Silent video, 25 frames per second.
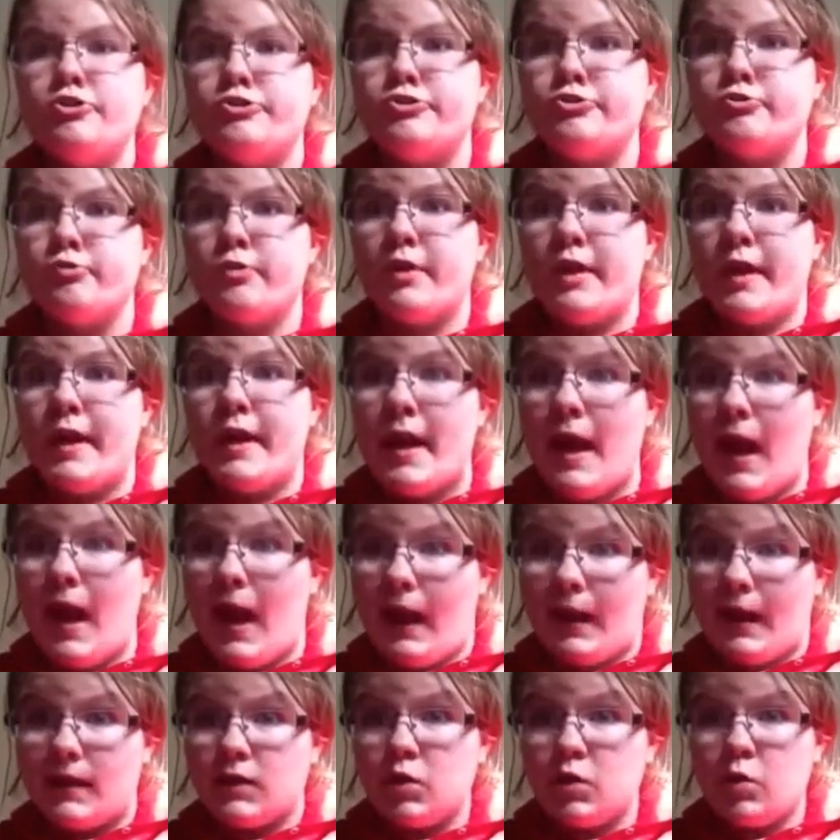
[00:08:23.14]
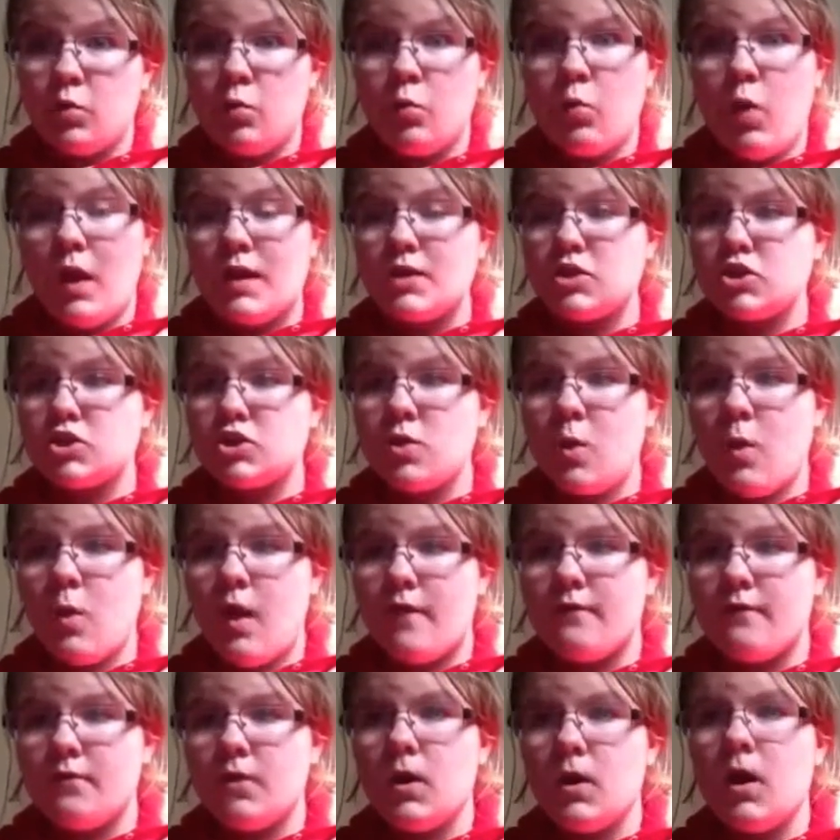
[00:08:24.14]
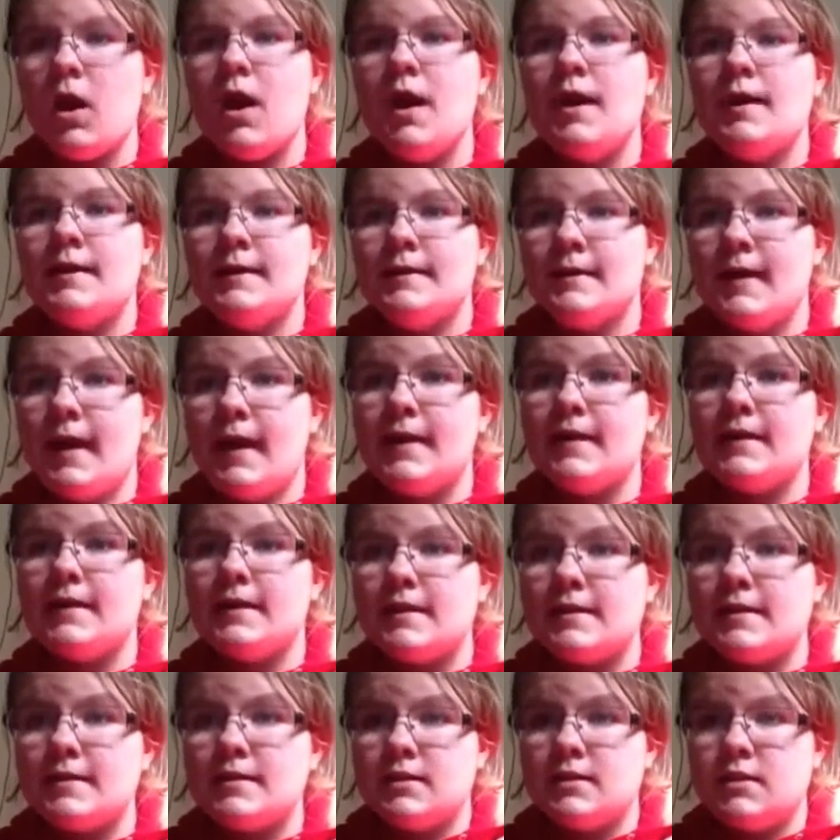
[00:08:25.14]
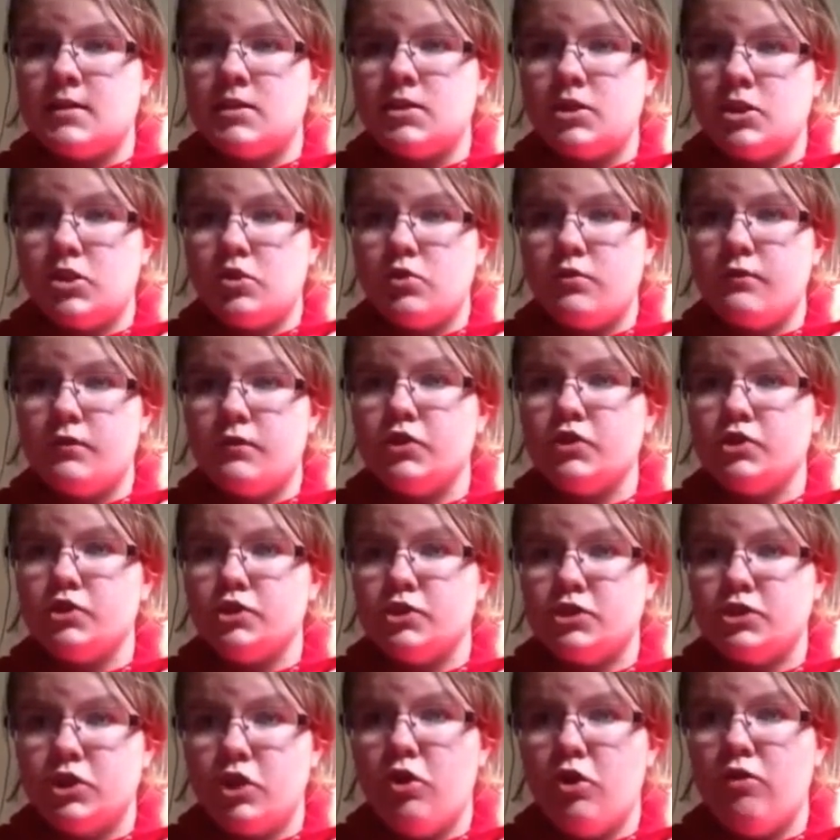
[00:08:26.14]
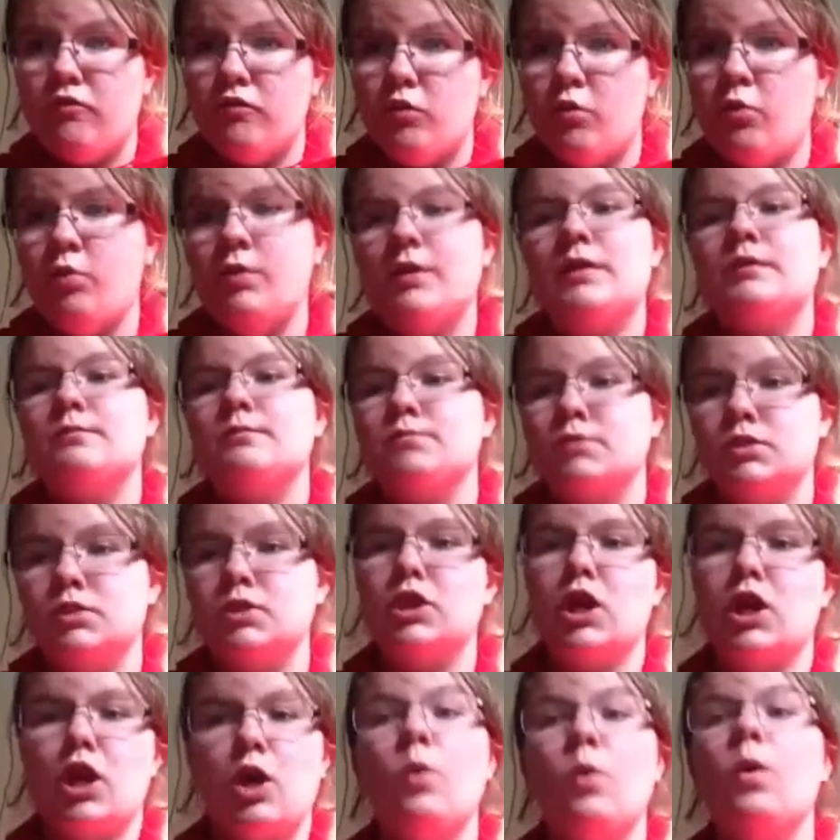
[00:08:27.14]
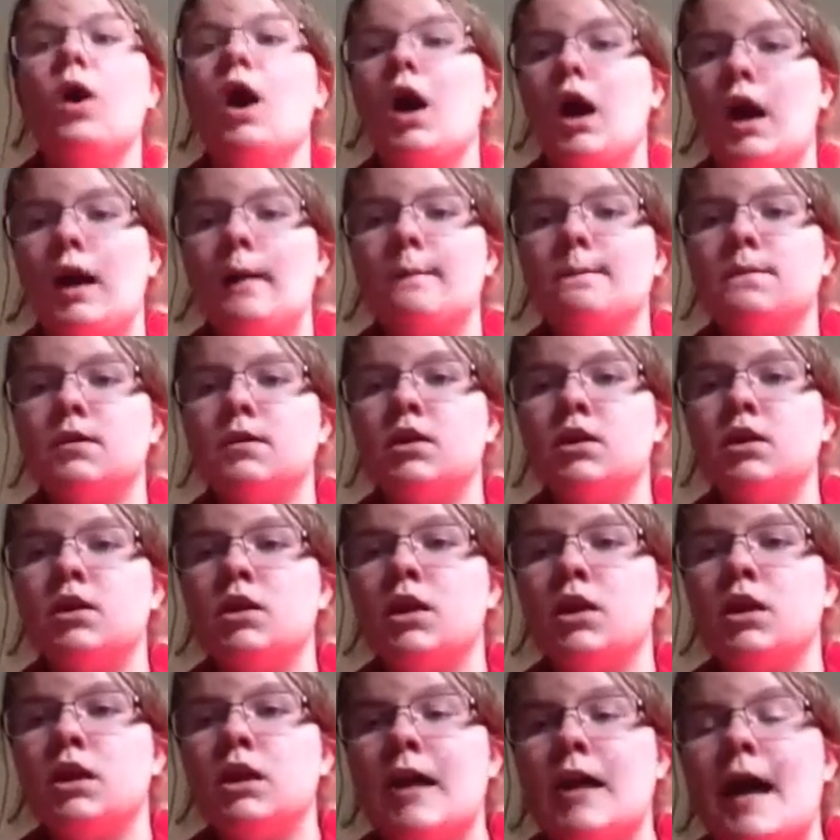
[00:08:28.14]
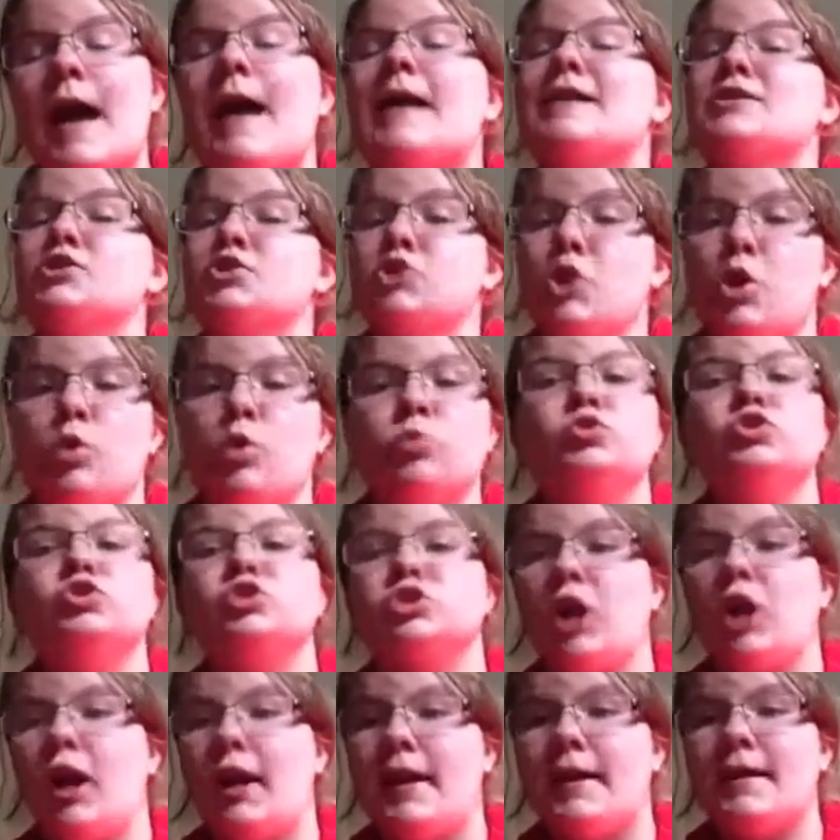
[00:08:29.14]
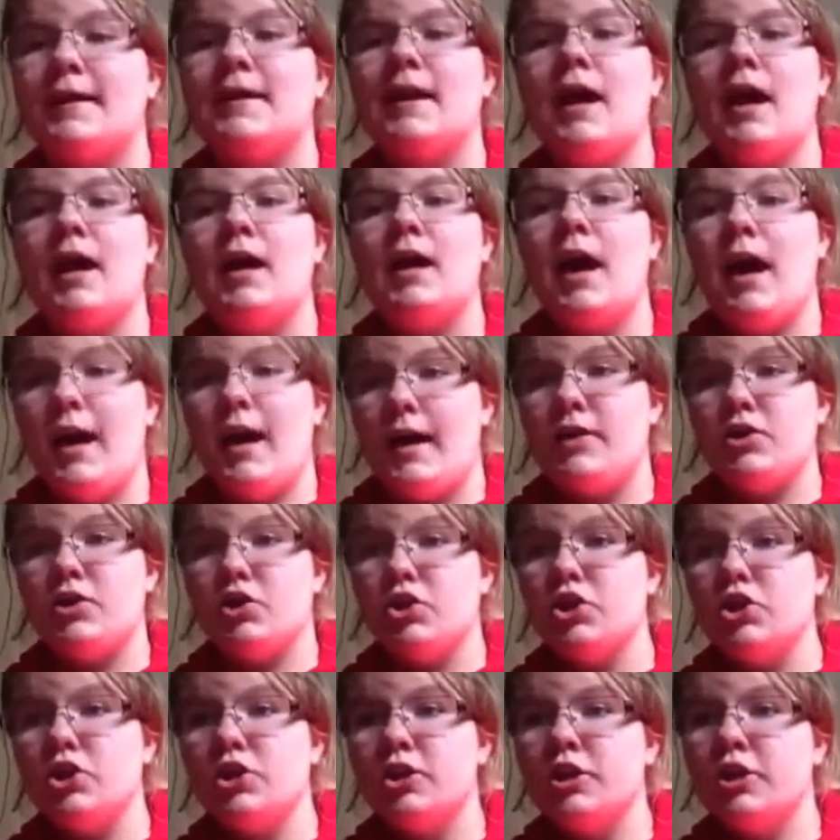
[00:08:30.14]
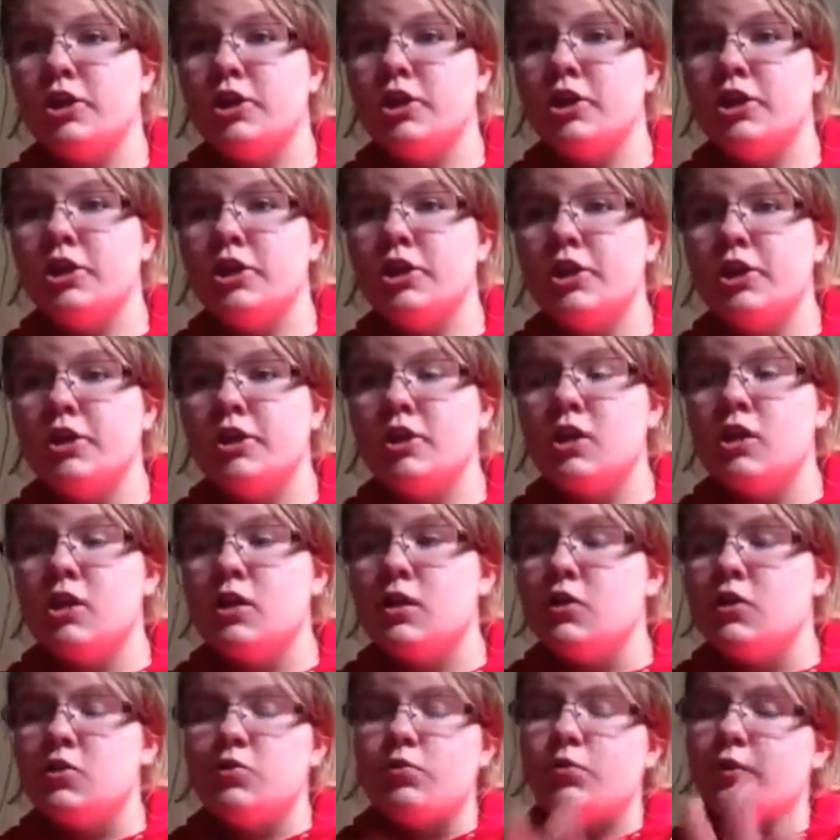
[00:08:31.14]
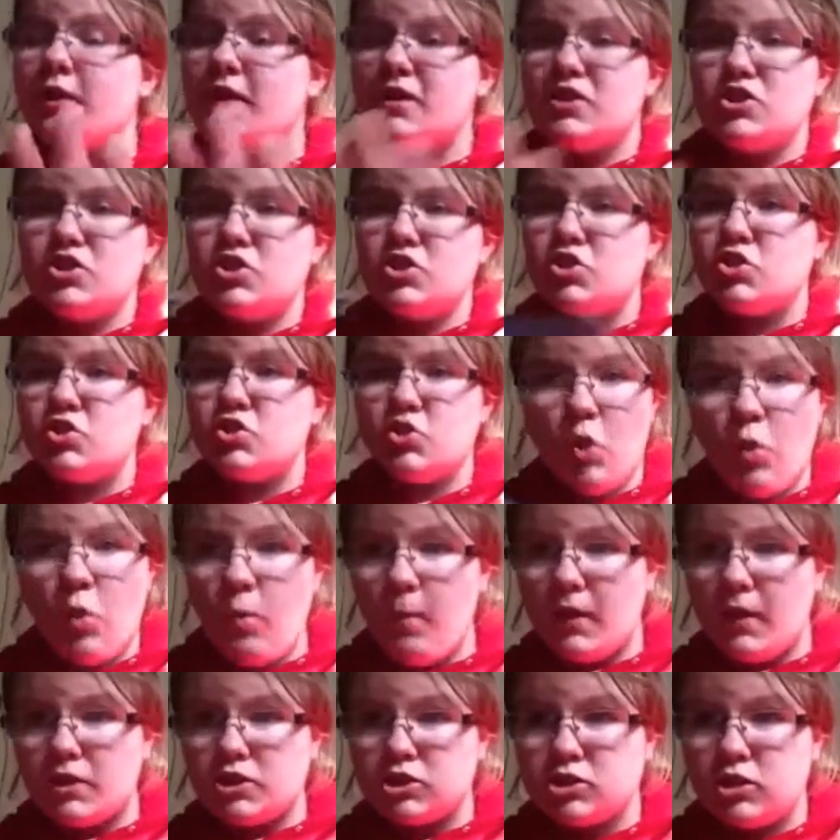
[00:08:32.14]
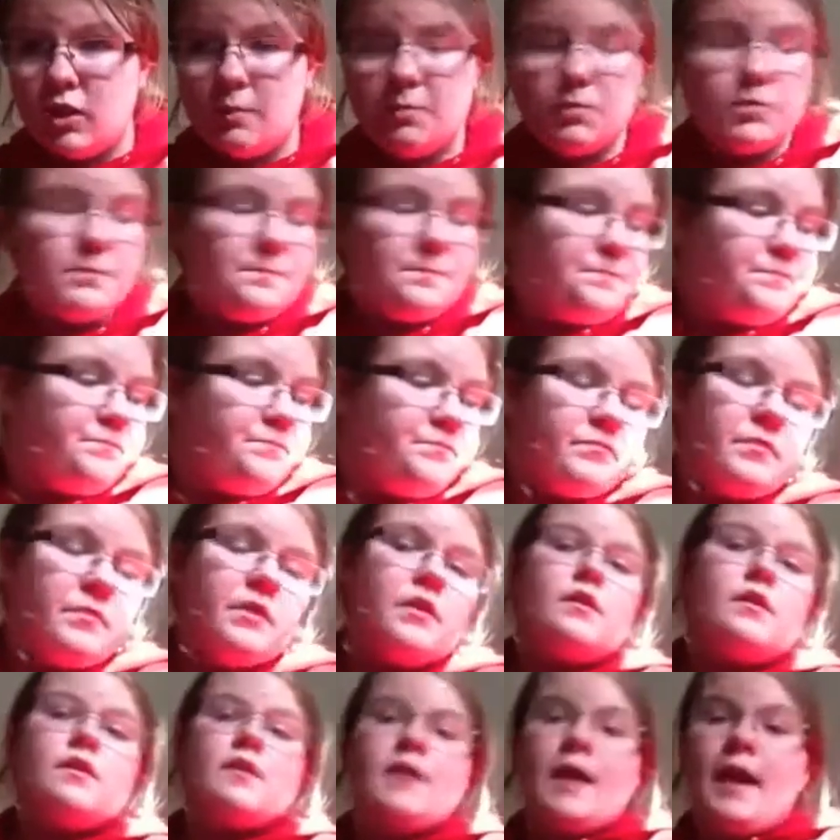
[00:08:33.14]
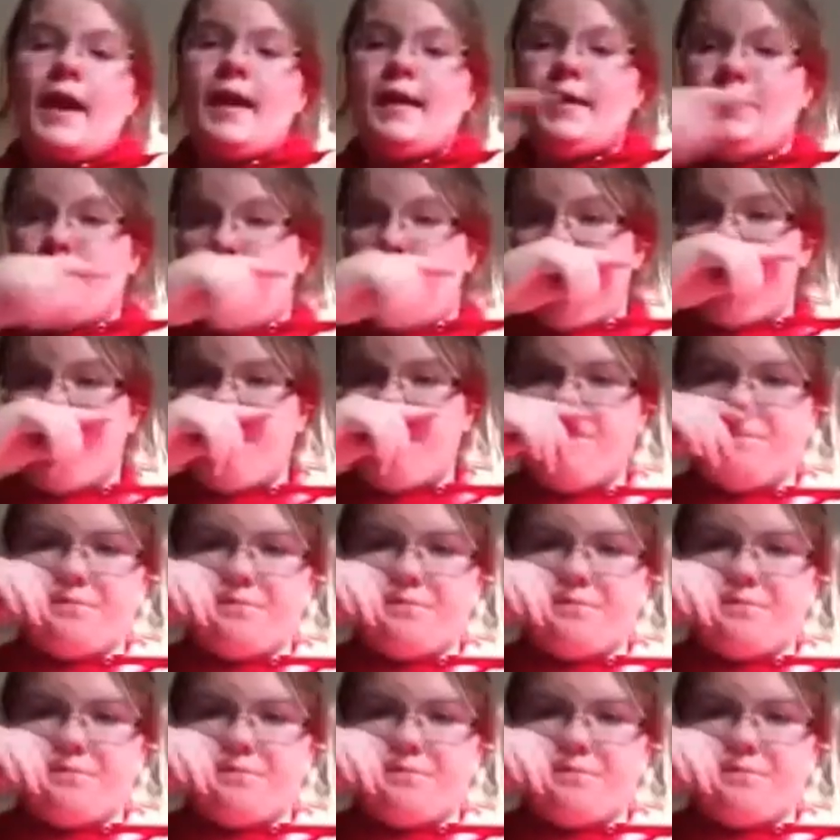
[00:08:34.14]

do not whatsoever get it into the stove. Your stove will blow up. And don't try it either. So much trouble. Anyway,